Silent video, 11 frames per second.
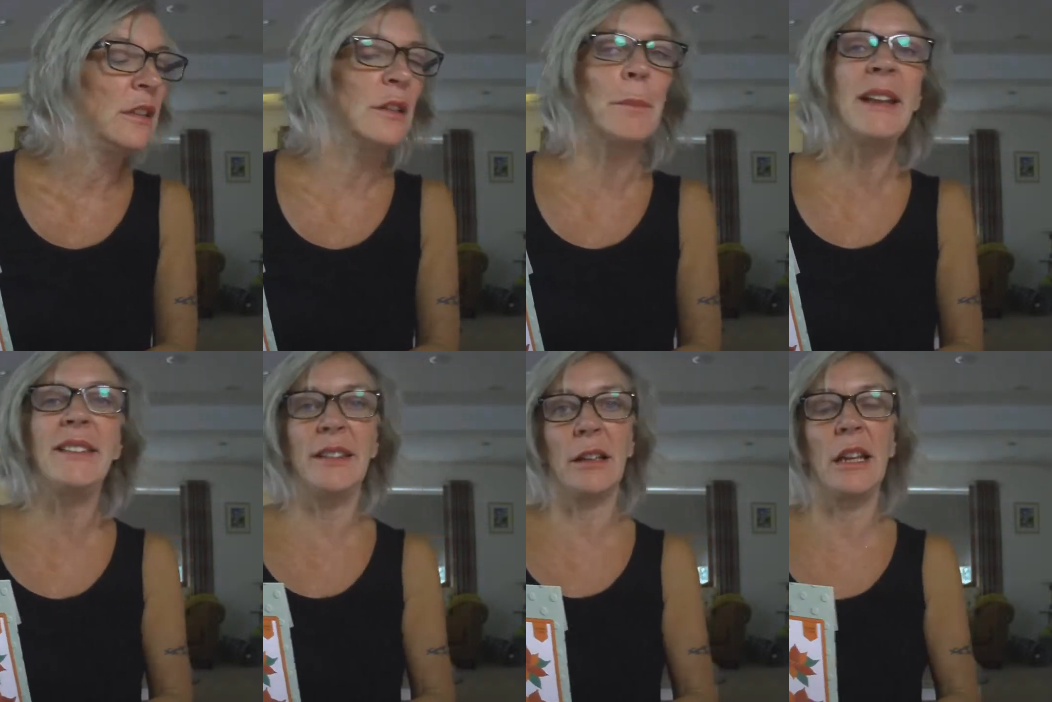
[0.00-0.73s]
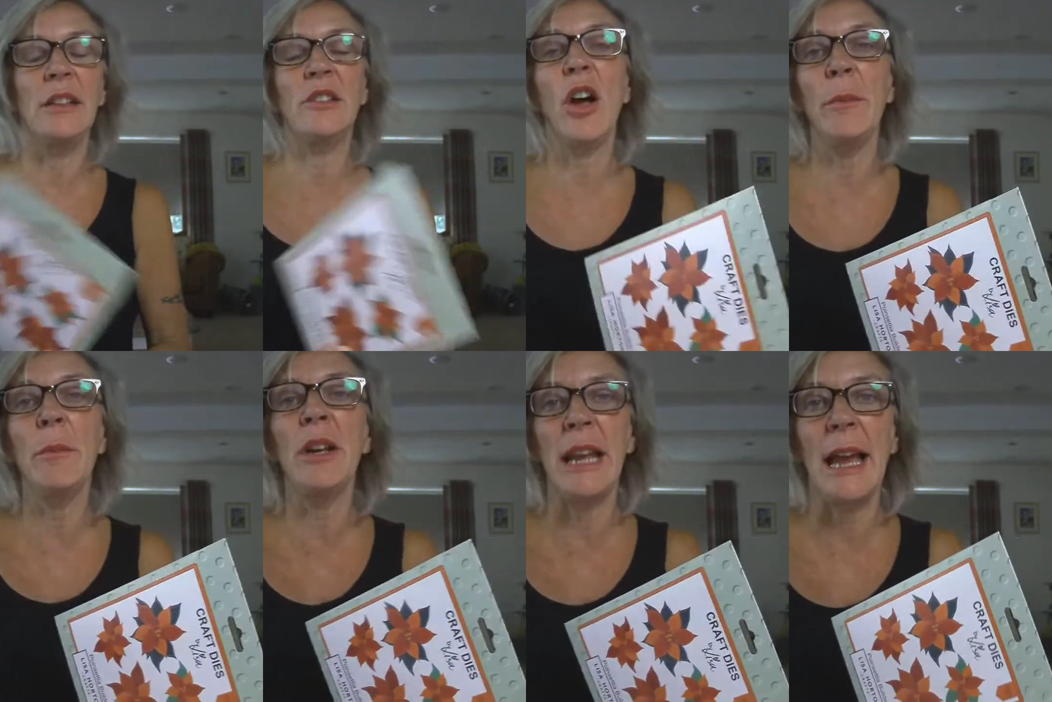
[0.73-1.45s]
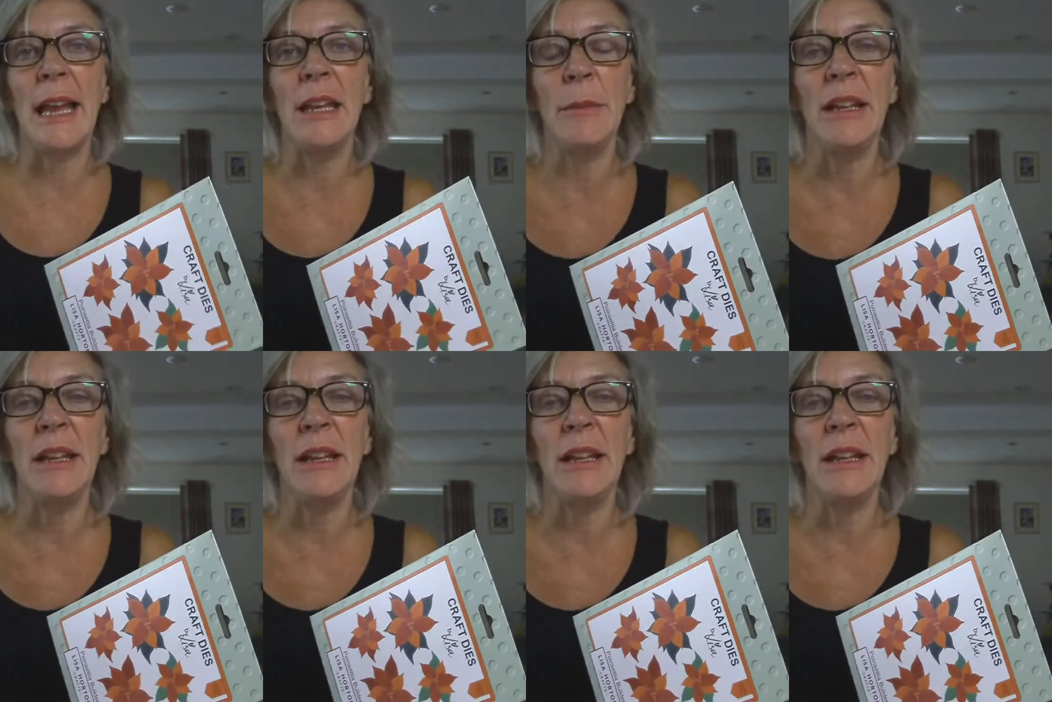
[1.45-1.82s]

So basically, type my name